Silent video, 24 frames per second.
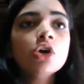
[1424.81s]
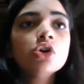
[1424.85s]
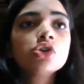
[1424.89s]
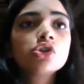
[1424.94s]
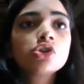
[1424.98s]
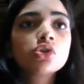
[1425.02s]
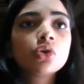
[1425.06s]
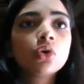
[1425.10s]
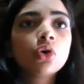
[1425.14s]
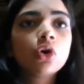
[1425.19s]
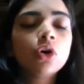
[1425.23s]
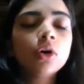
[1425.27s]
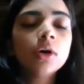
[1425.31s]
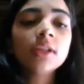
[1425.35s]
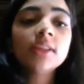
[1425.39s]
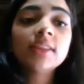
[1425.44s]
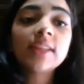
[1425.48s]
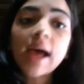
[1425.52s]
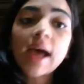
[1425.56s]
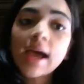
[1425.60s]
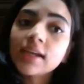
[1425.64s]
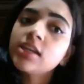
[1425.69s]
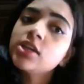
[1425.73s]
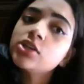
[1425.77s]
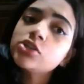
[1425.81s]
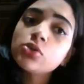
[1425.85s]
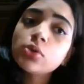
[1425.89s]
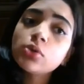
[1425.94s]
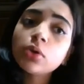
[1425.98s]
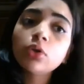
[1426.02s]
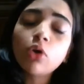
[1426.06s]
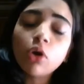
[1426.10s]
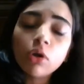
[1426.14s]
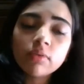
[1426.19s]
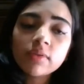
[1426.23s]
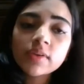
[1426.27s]
So in that case, you
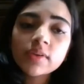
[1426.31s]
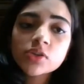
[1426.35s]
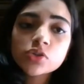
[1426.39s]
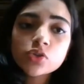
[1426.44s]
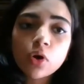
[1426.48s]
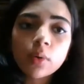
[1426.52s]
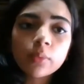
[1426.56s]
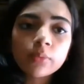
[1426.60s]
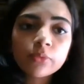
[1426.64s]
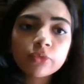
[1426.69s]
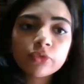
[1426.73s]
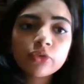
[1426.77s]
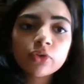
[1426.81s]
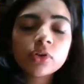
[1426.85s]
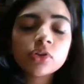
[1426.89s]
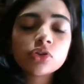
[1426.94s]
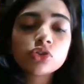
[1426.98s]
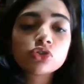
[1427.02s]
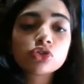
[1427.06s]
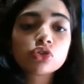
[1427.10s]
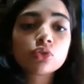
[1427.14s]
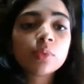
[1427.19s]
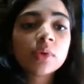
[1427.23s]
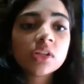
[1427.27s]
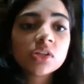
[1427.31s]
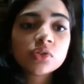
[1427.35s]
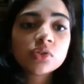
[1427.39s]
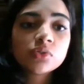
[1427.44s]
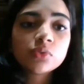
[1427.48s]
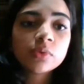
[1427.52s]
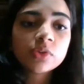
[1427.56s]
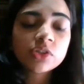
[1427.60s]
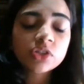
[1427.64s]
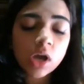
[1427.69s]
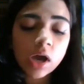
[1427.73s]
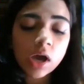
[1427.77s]
can always opt for instruments
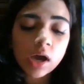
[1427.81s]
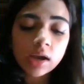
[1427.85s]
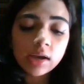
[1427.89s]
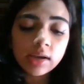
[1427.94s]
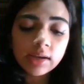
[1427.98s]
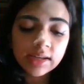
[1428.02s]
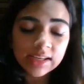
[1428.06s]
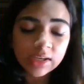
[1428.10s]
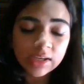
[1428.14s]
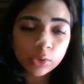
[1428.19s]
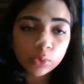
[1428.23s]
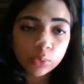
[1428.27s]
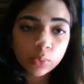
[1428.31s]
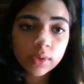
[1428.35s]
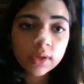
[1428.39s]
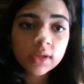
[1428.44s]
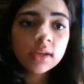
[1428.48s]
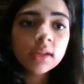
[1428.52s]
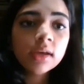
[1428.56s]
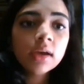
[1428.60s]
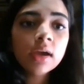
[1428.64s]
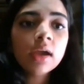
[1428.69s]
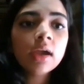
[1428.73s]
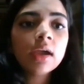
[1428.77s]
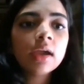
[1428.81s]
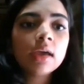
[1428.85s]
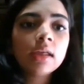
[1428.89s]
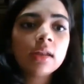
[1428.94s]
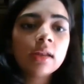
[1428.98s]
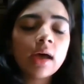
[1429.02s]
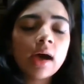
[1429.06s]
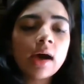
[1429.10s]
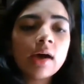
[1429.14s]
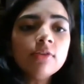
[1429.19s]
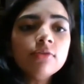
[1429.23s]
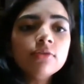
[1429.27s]
which are liquid
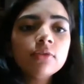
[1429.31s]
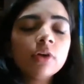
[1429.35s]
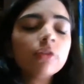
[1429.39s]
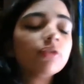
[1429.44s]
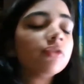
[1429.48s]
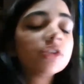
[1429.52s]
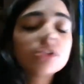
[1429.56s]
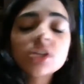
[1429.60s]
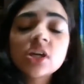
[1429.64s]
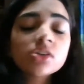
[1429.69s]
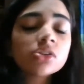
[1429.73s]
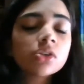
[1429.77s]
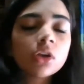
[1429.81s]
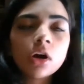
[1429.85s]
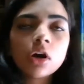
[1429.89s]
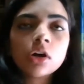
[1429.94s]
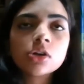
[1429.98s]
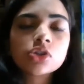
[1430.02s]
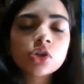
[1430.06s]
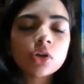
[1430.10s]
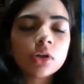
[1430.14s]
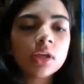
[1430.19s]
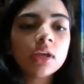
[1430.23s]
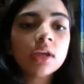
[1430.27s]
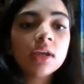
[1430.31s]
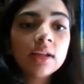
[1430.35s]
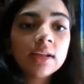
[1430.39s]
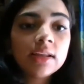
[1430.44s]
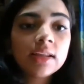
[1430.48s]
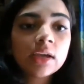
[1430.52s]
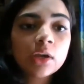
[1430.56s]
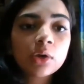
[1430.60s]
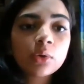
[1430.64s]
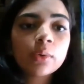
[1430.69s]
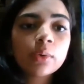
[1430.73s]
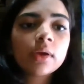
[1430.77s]
enough, or which are
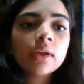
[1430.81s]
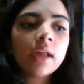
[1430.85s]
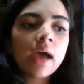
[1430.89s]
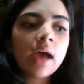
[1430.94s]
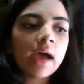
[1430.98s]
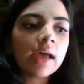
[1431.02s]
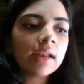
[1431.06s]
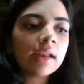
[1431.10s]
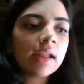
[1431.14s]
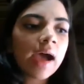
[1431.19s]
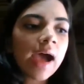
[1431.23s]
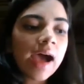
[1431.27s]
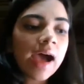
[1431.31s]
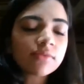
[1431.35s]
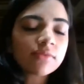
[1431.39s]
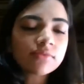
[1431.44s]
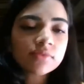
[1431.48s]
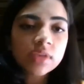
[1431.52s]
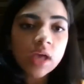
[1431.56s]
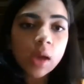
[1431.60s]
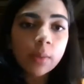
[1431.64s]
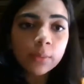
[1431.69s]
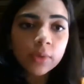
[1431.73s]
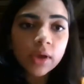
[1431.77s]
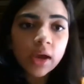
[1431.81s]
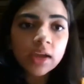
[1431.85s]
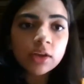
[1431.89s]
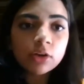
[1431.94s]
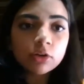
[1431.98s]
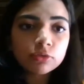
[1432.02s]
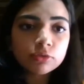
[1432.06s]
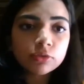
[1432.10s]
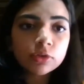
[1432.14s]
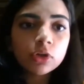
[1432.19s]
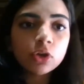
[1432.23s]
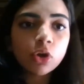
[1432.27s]
illiquid, and have some kind
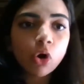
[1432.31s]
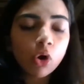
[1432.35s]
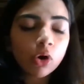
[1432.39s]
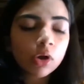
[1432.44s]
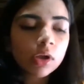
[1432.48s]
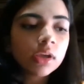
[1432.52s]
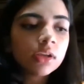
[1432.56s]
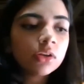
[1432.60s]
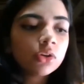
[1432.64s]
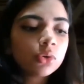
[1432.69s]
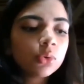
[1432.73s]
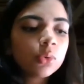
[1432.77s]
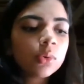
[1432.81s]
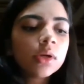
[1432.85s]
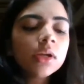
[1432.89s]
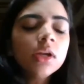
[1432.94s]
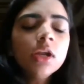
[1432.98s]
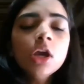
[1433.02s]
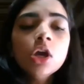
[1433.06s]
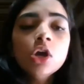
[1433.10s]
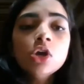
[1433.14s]
of a lock into it,